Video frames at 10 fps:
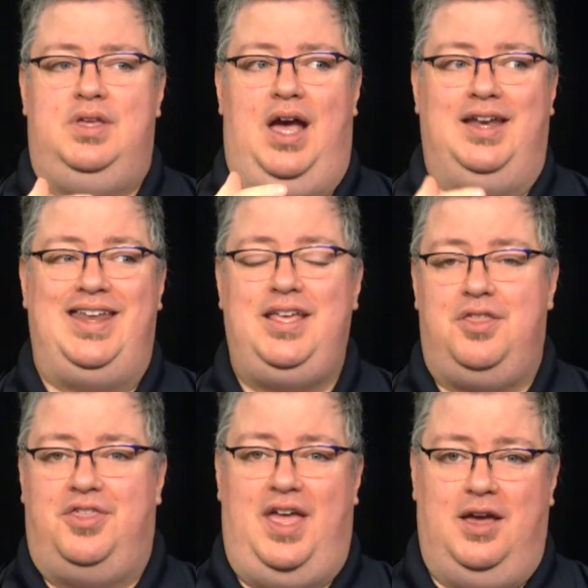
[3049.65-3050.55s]
A neat
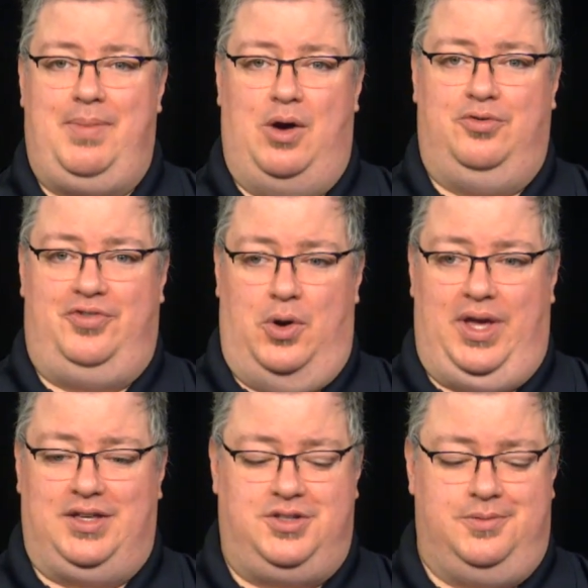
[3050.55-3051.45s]
thing about
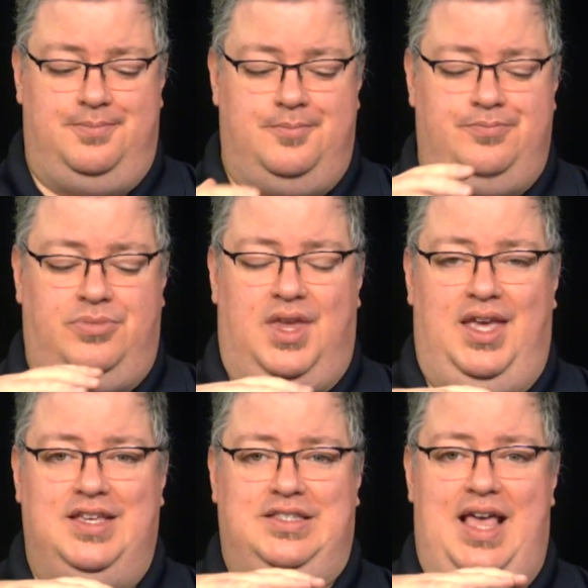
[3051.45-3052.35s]
focus
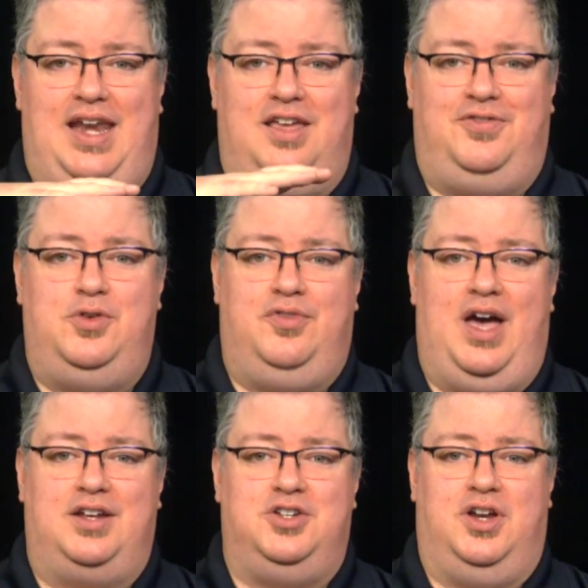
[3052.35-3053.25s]
is that if you've
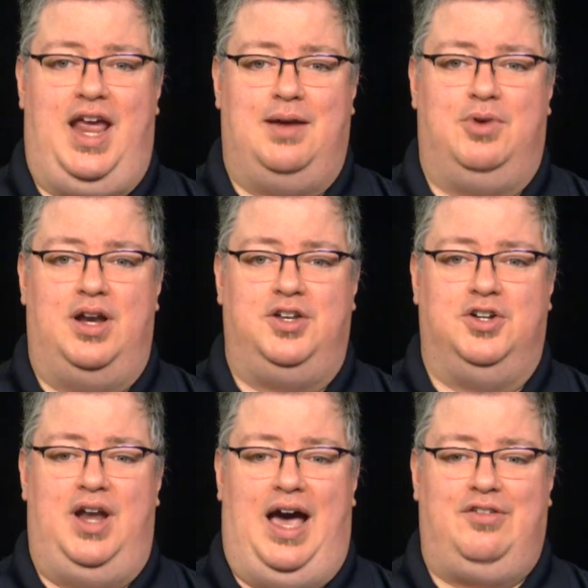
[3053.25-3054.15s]
got your camera and you're
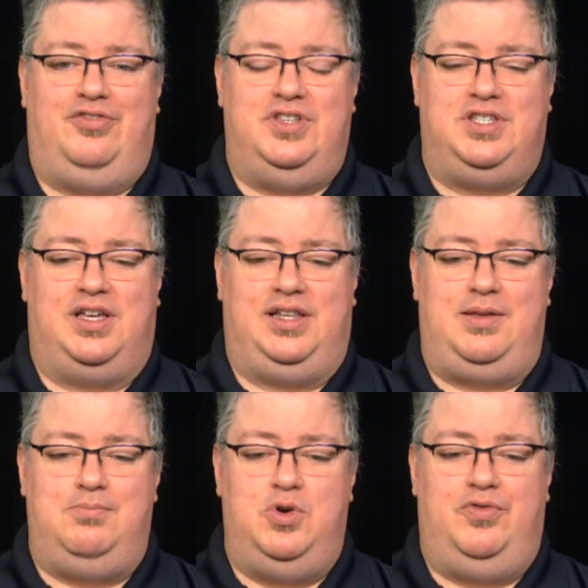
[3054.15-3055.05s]
not physically
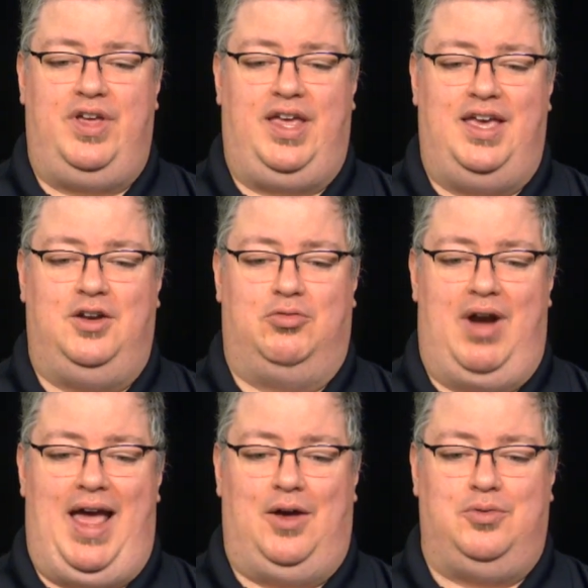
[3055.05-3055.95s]
moving it
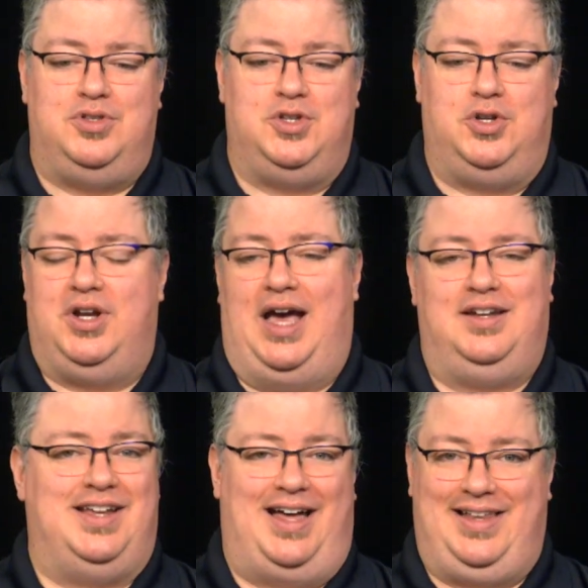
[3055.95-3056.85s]
around, so you're not
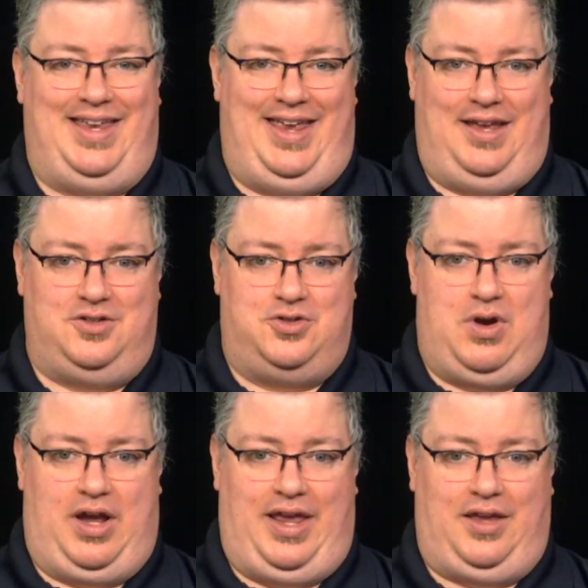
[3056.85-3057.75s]
dollying and
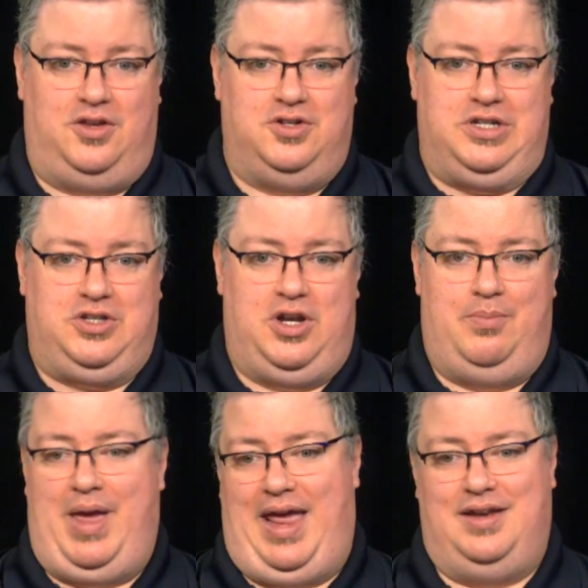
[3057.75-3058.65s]
trucking, you're just going to
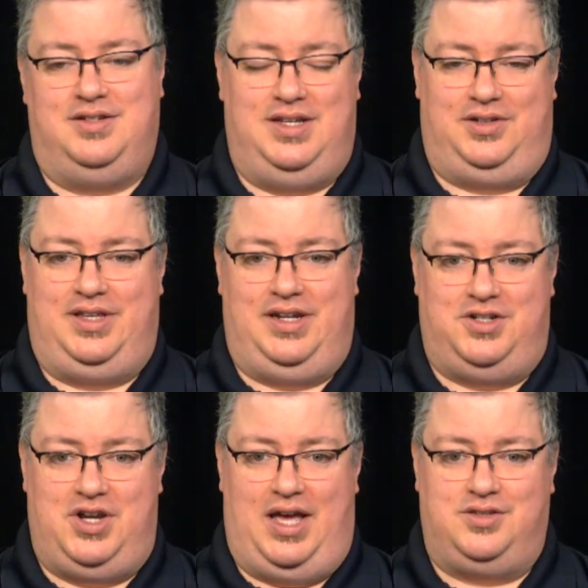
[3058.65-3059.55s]
pan, tilt, and
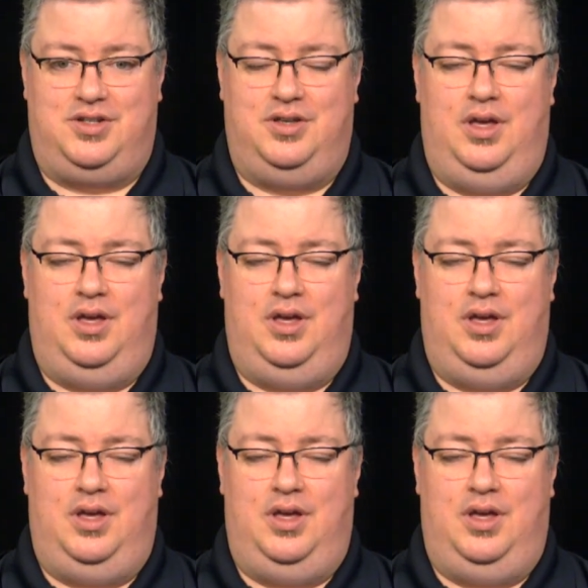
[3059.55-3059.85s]
adjust.